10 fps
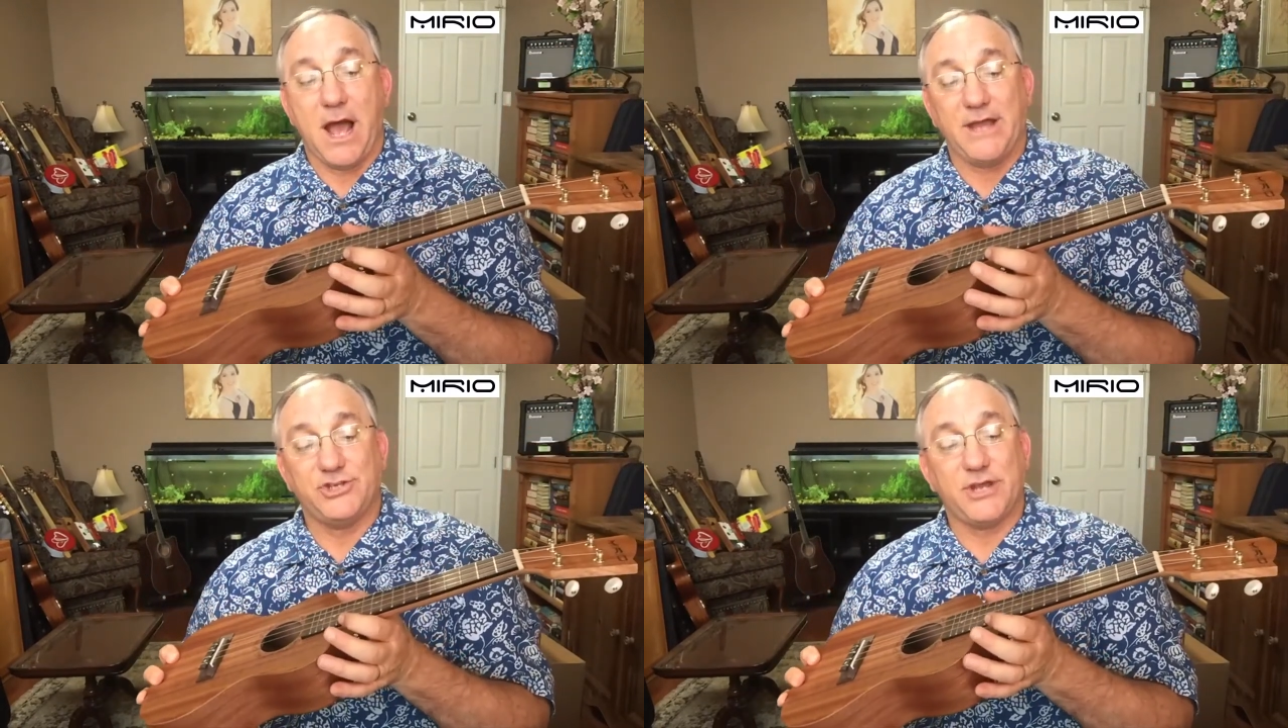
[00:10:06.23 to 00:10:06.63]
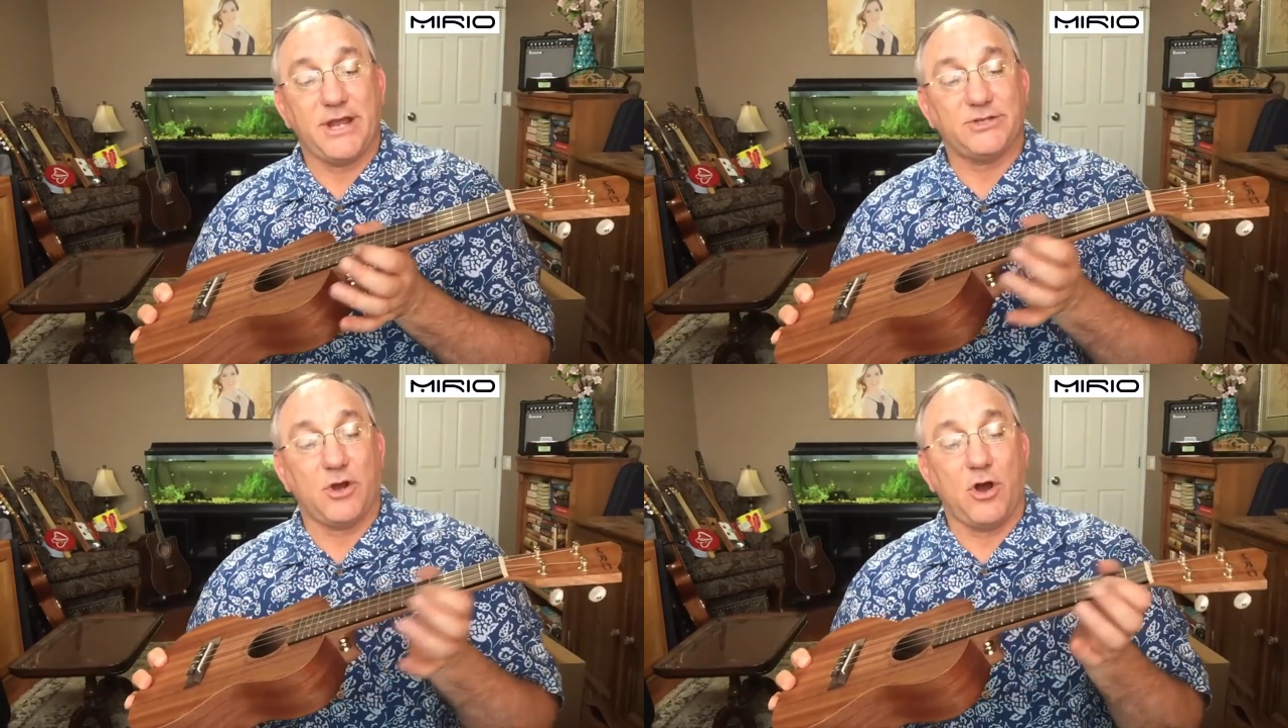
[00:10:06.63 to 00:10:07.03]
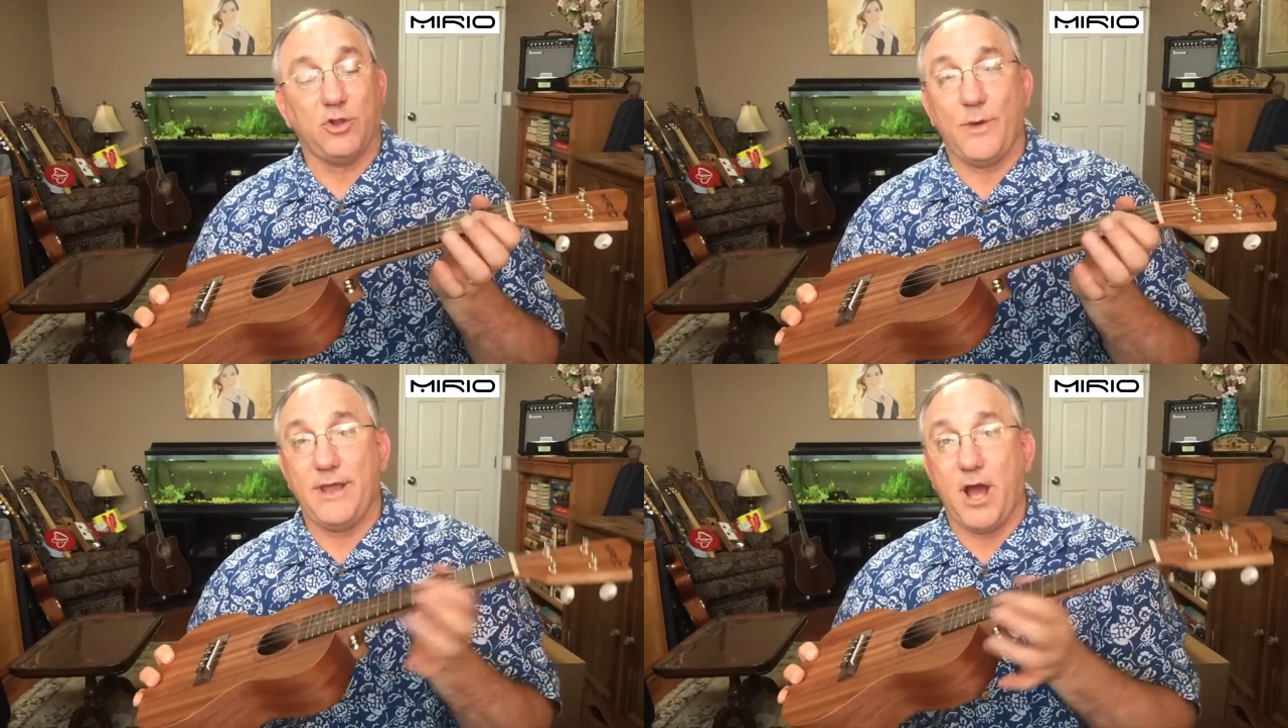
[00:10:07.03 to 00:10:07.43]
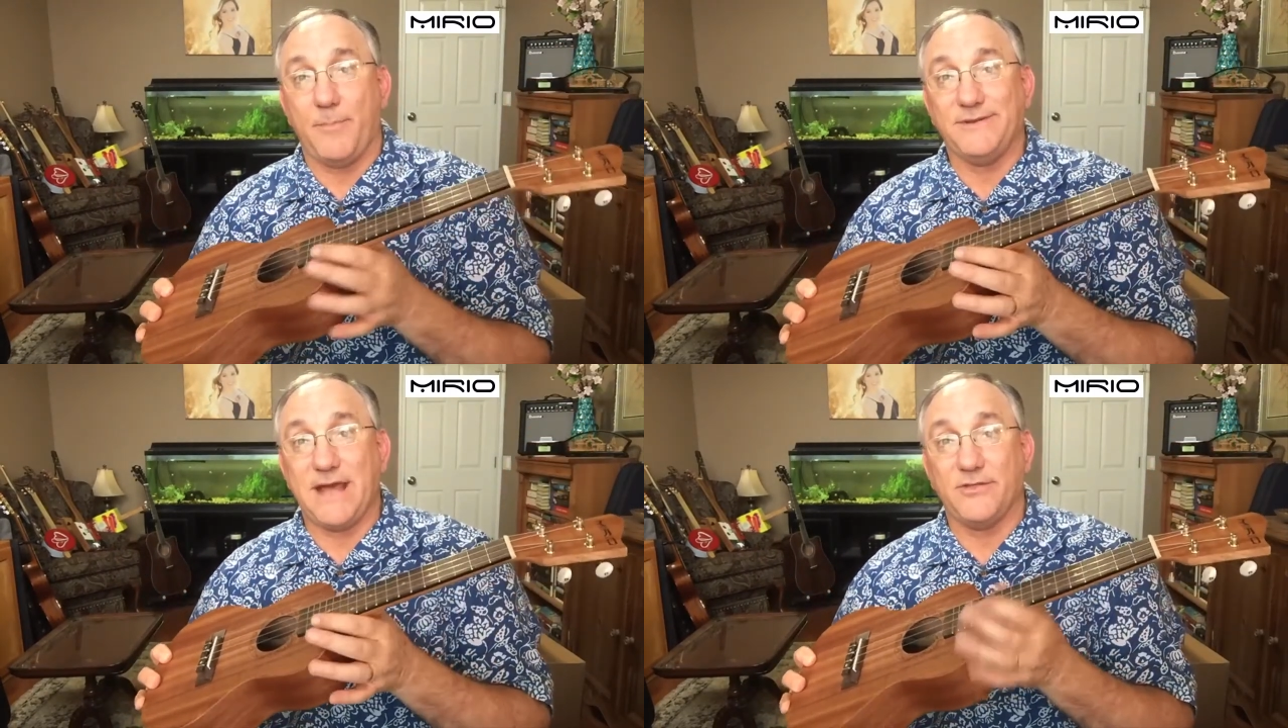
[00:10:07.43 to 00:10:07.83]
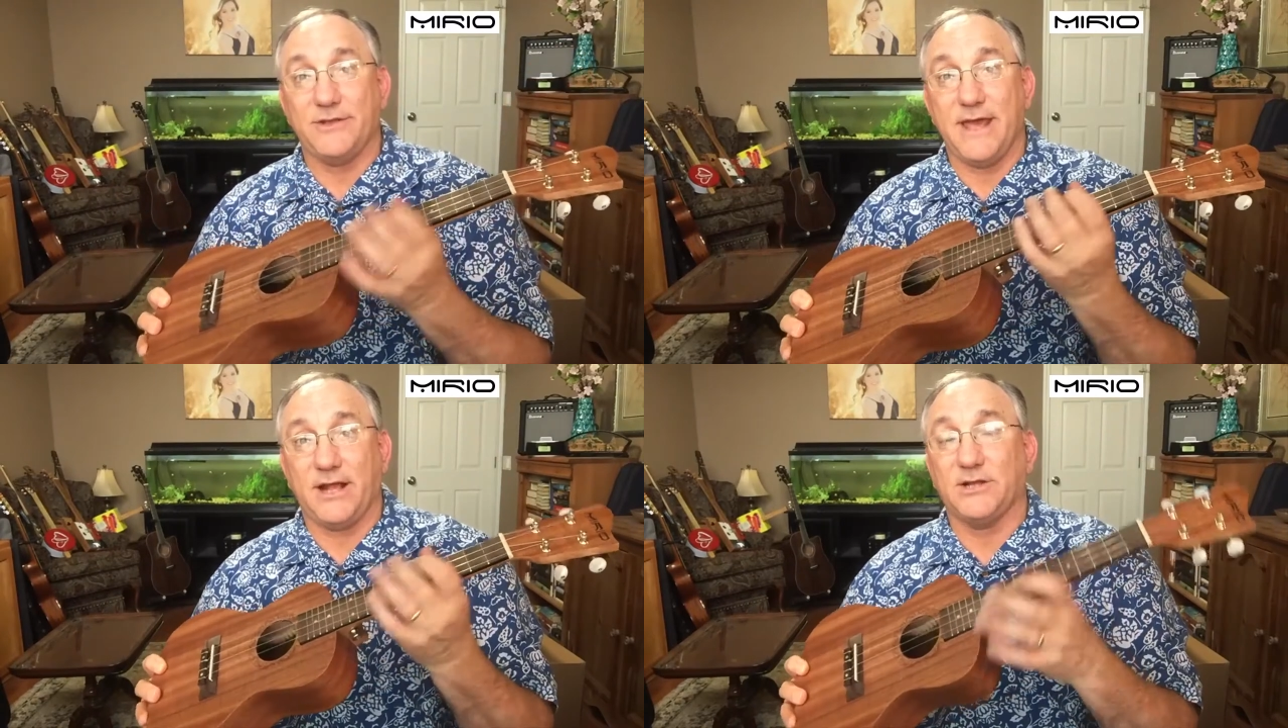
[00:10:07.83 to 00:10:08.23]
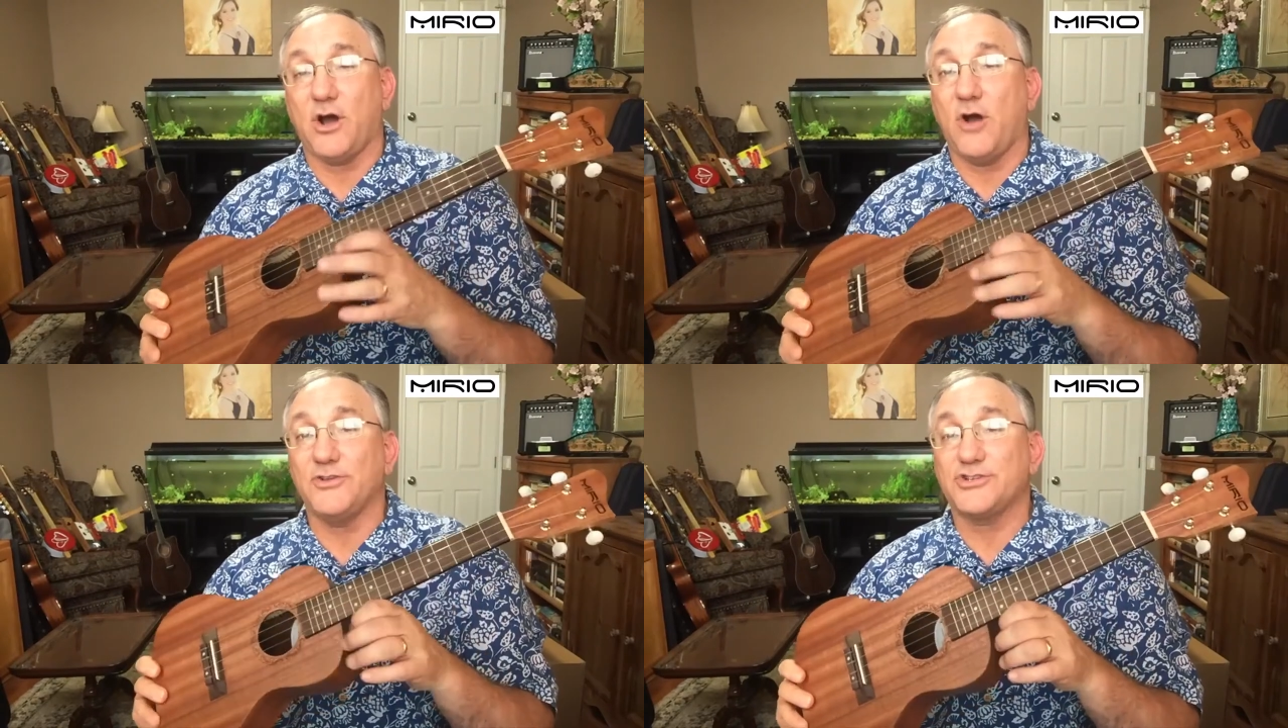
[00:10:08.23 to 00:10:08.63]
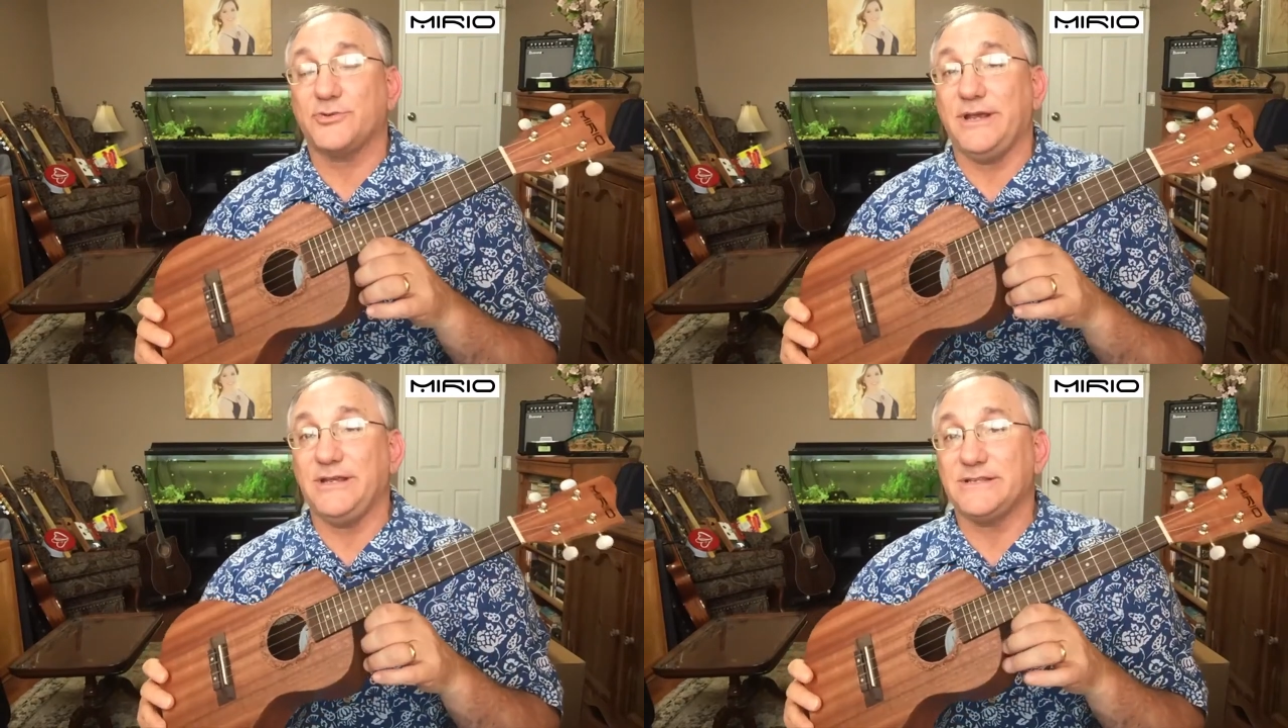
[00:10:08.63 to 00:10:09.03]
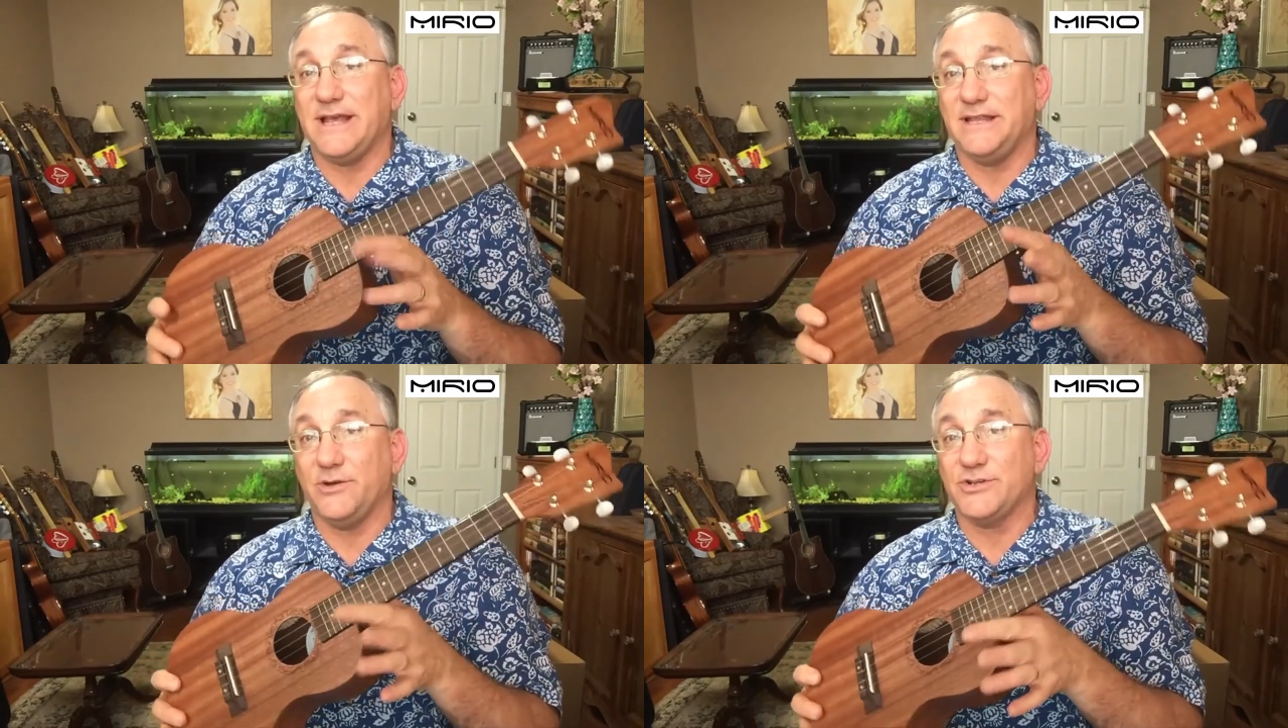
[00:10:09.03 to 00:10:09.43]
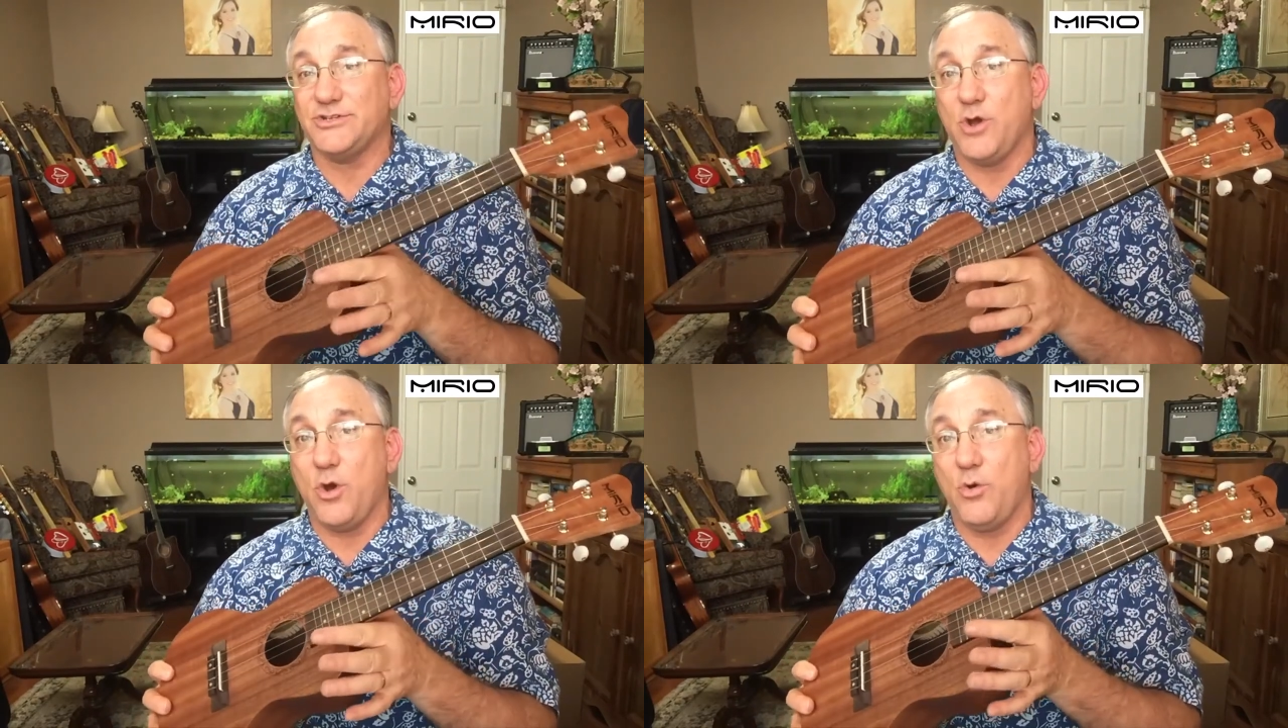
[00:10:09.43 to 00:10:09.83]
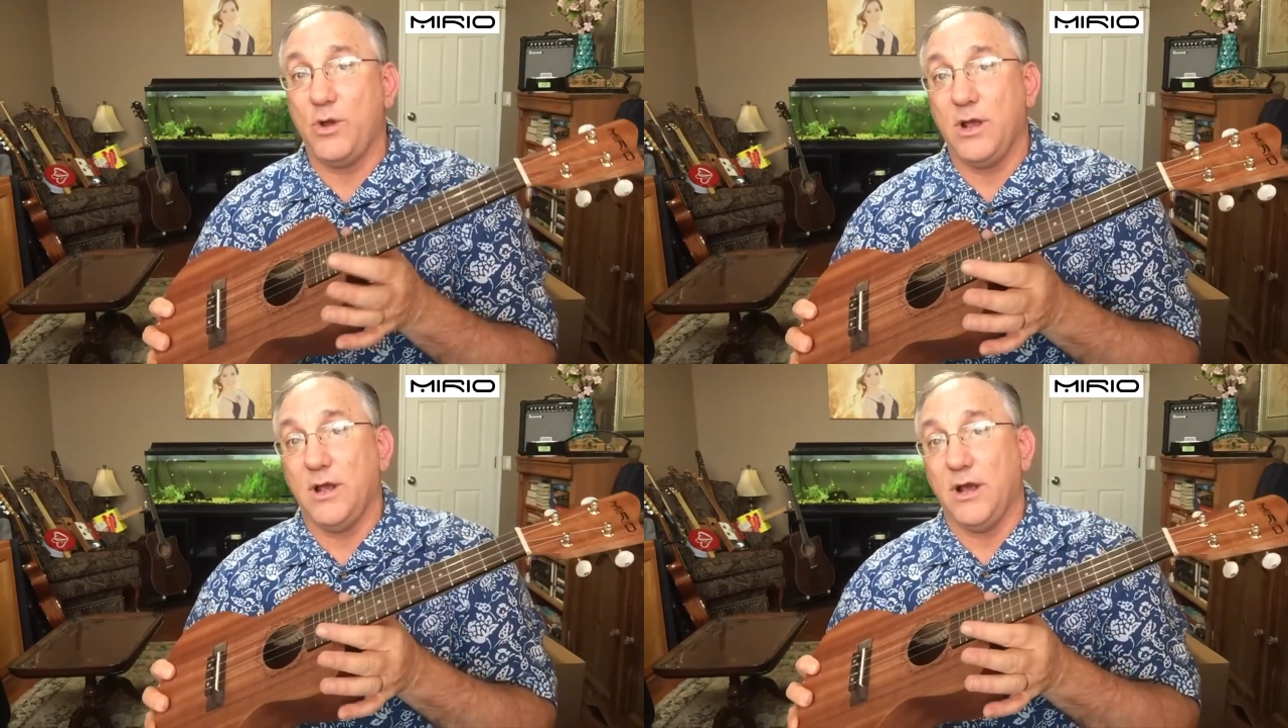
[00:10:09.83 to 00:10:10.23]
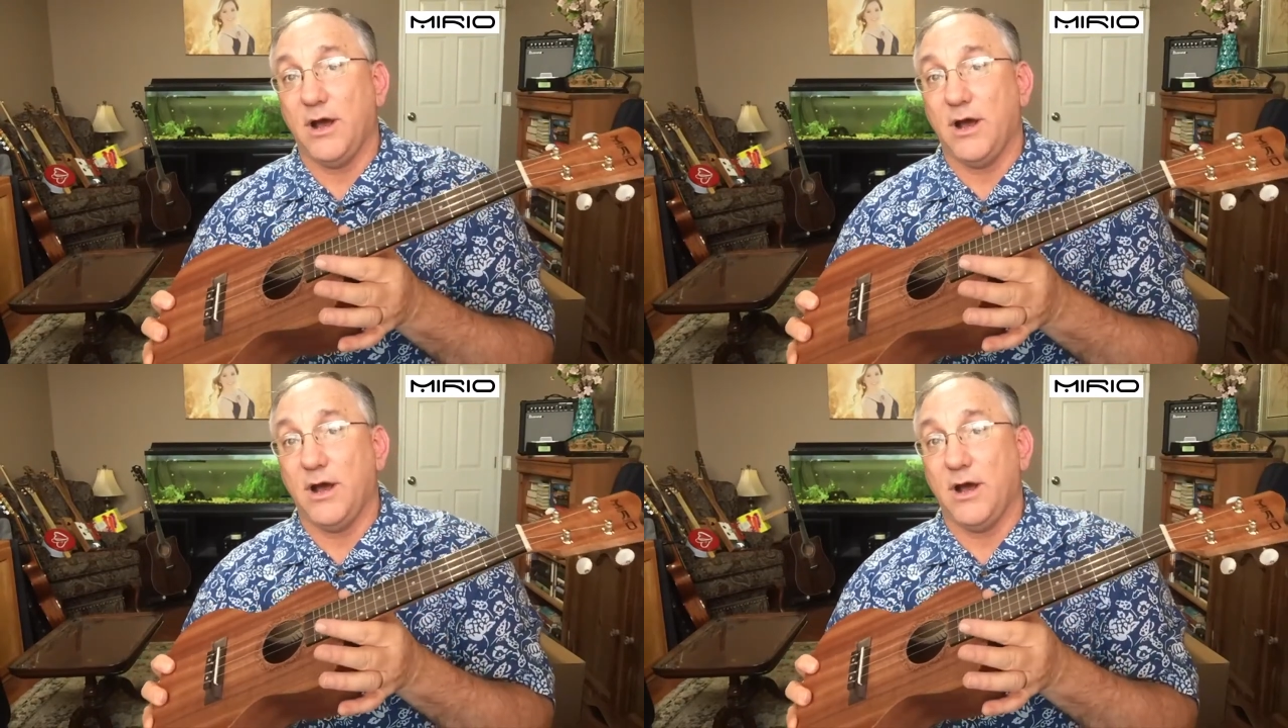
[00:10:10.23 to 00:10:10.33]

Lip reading: I checked all the way up and down the neck on all the strings, and there is no